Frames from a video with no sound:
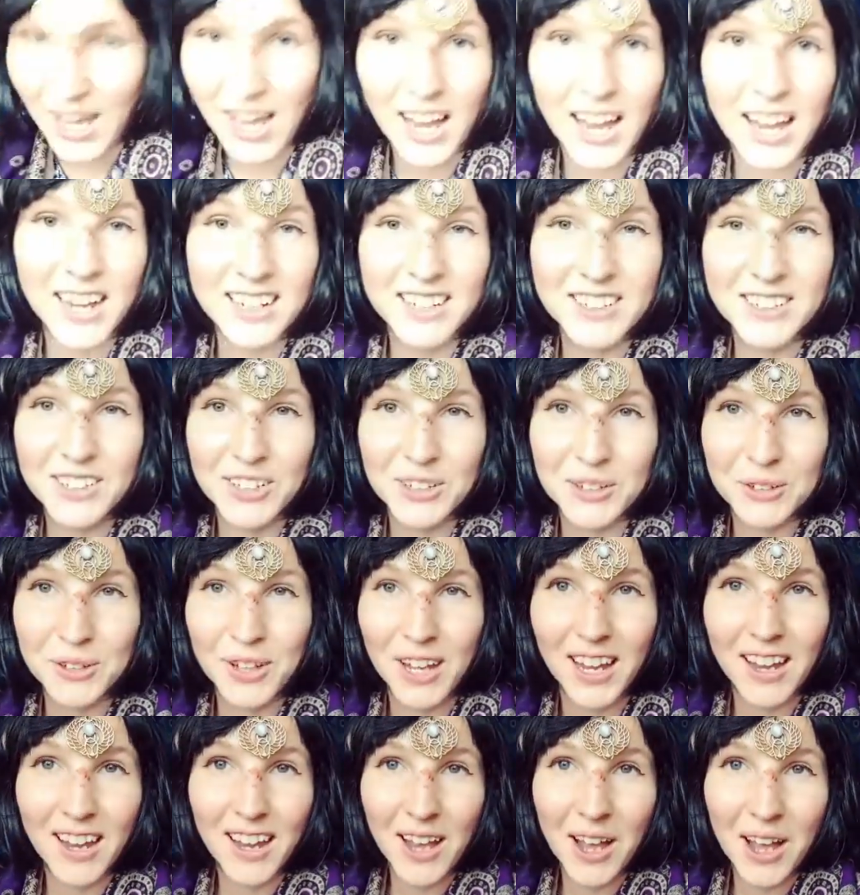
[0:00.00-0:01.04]
I can tell you
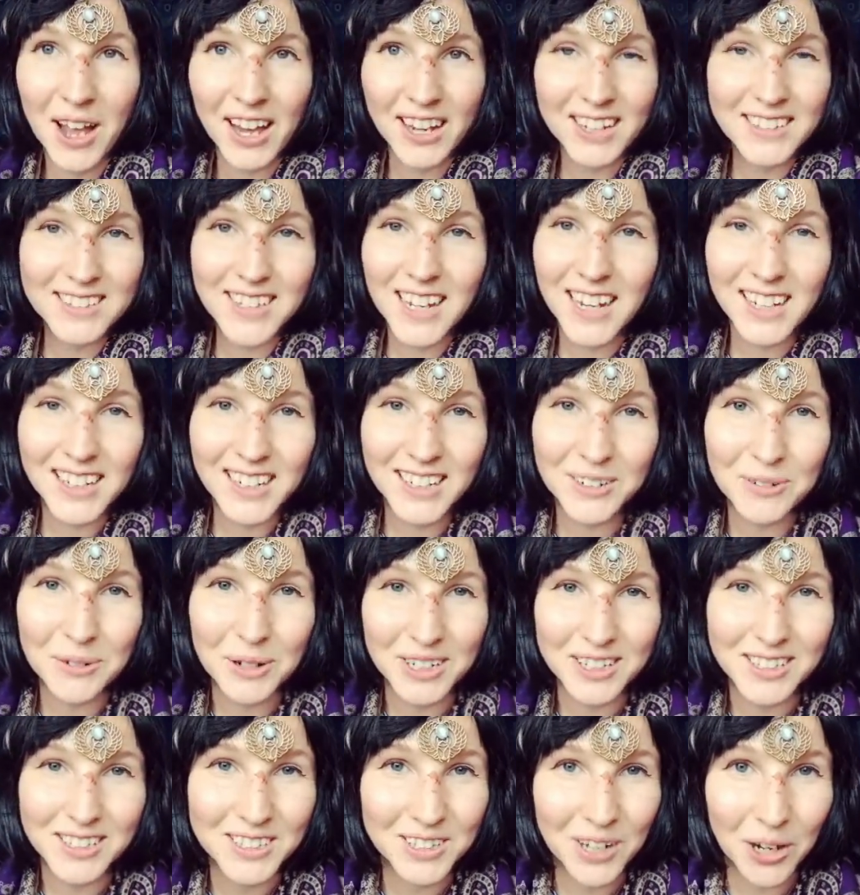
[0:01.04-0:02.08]
exactly what
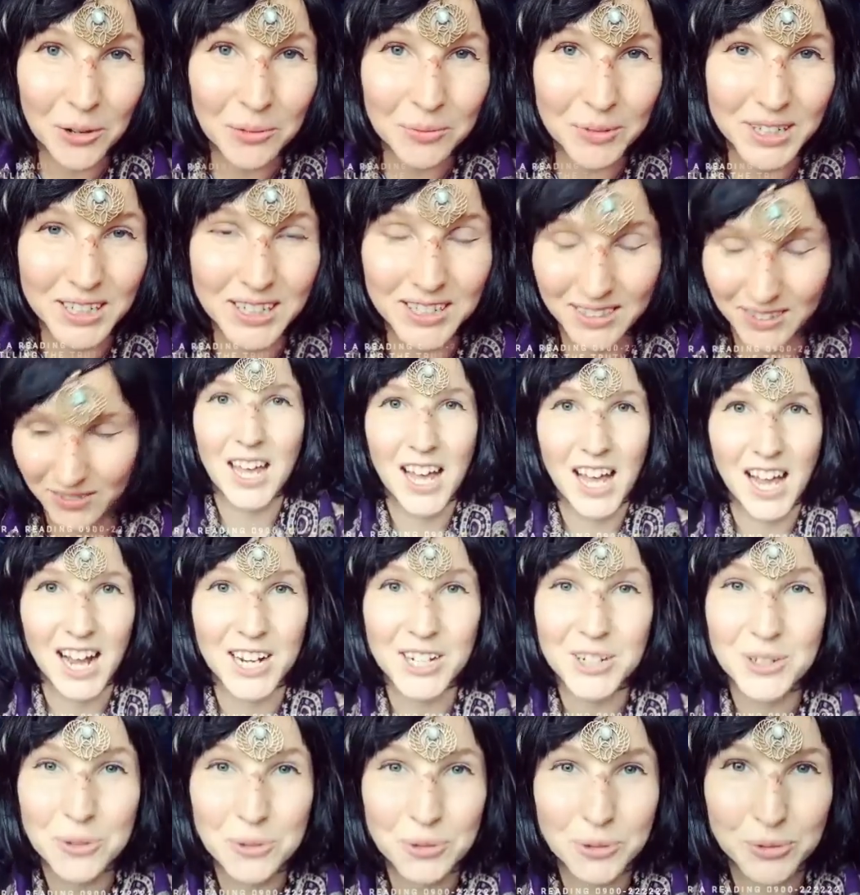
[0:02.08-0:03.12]
coming. I
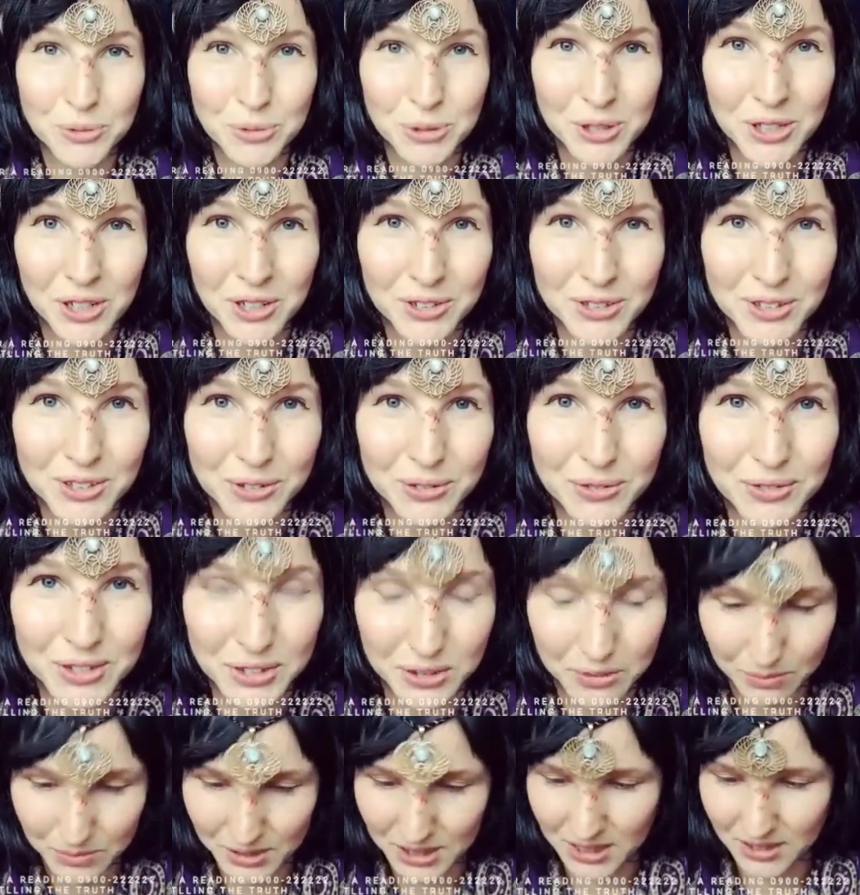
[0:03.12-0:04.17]
knew you were going to
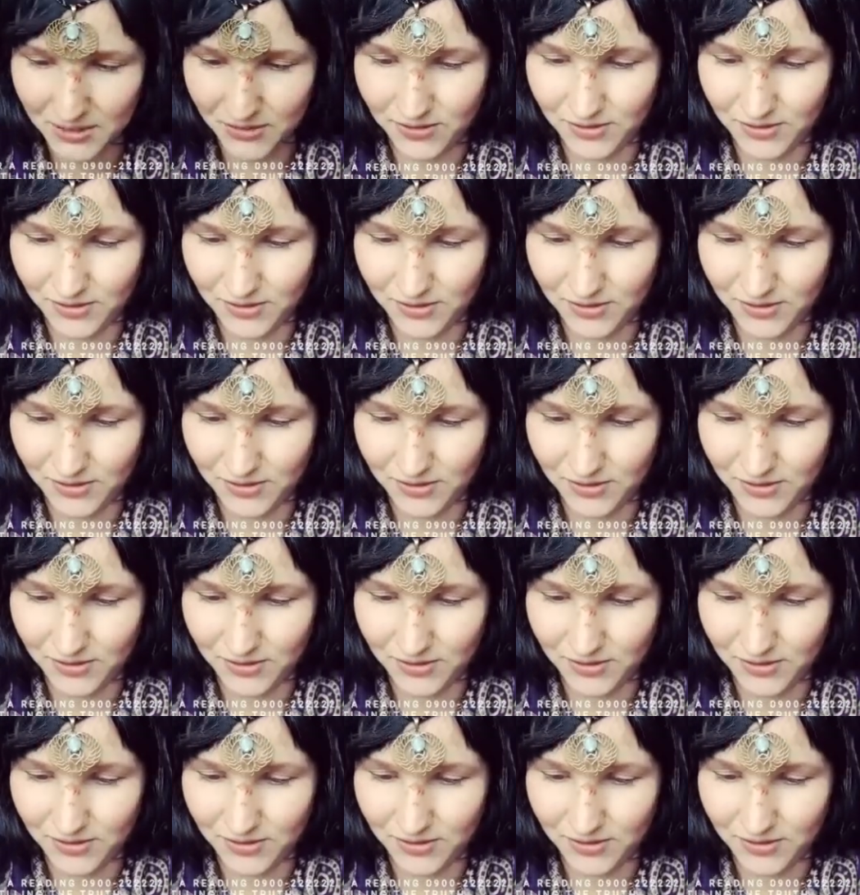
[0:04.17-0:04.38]
film me.